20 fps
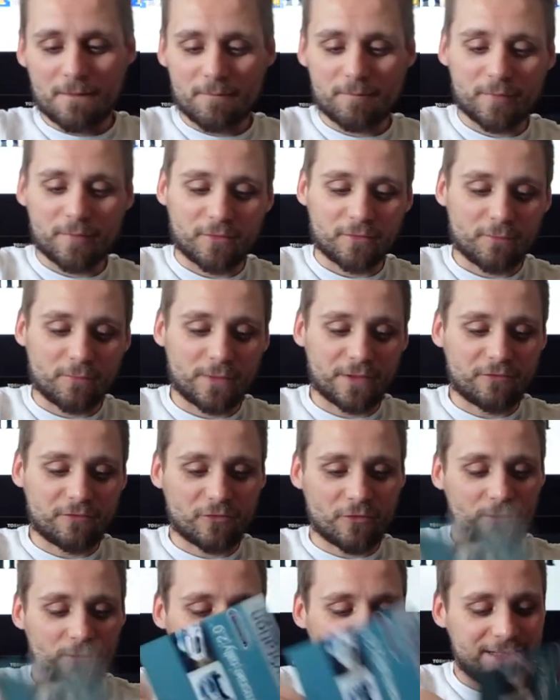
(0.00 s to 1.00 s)
But we
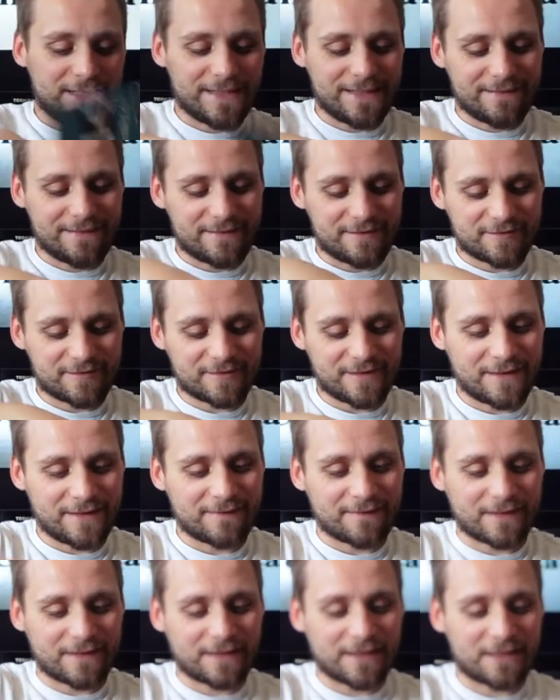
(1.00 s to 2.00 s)
do need this
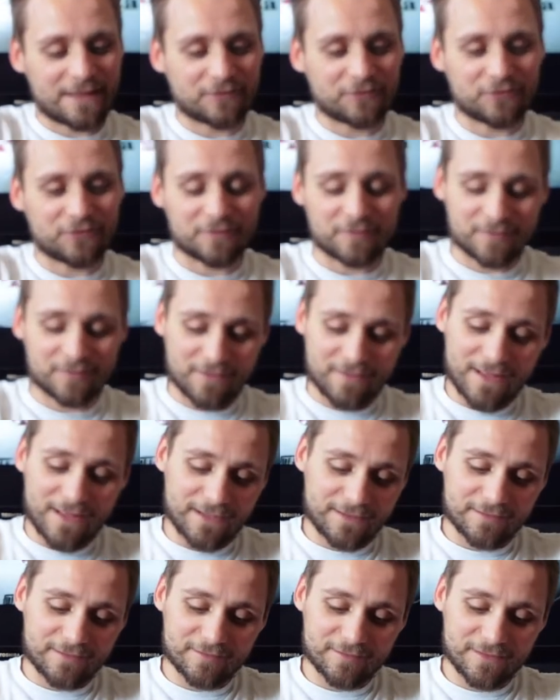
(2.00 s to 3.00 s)
in the collection, so
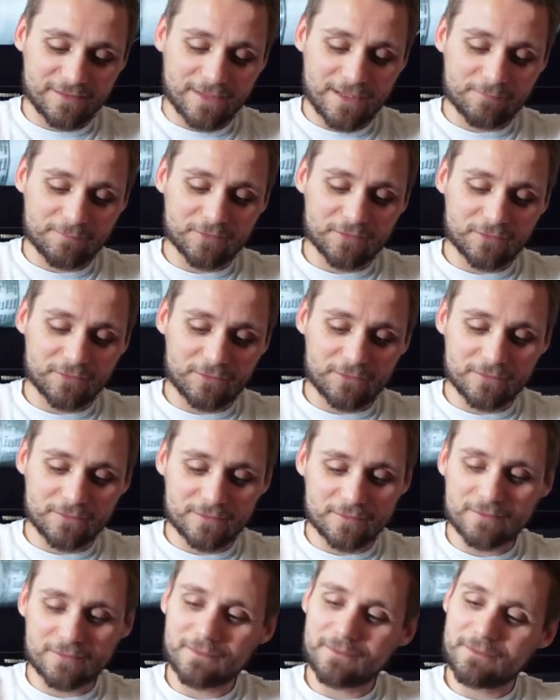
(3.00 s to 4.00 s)
that is an absolute
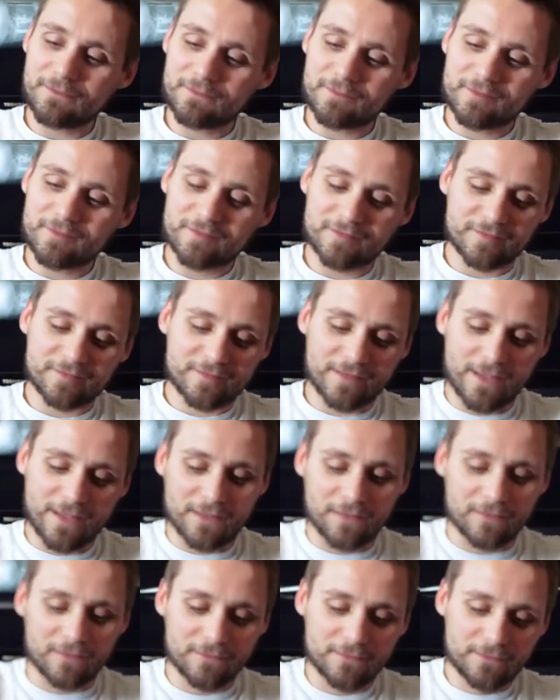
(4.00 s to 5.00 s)

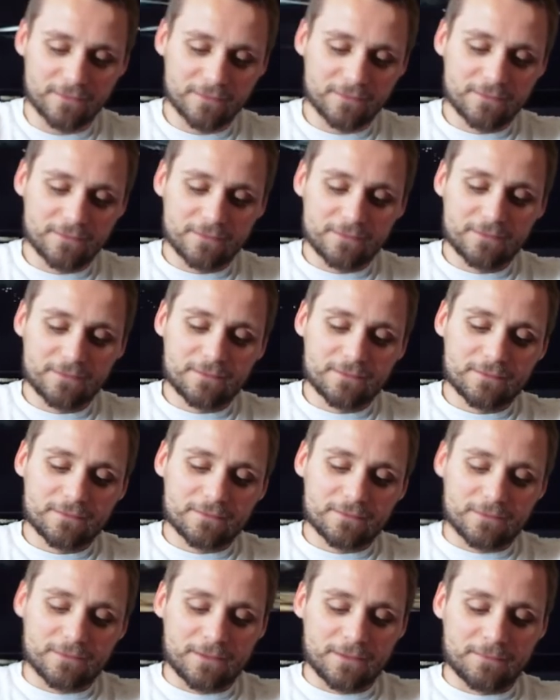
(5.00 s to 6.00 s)
stellar
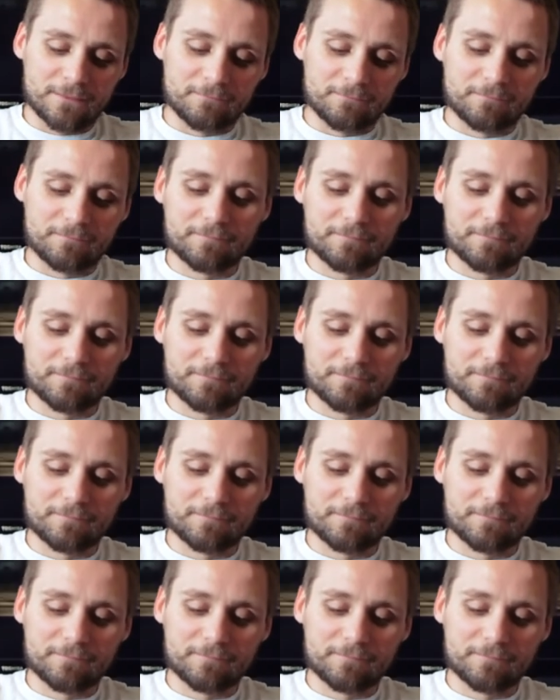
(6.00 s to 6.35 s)
um,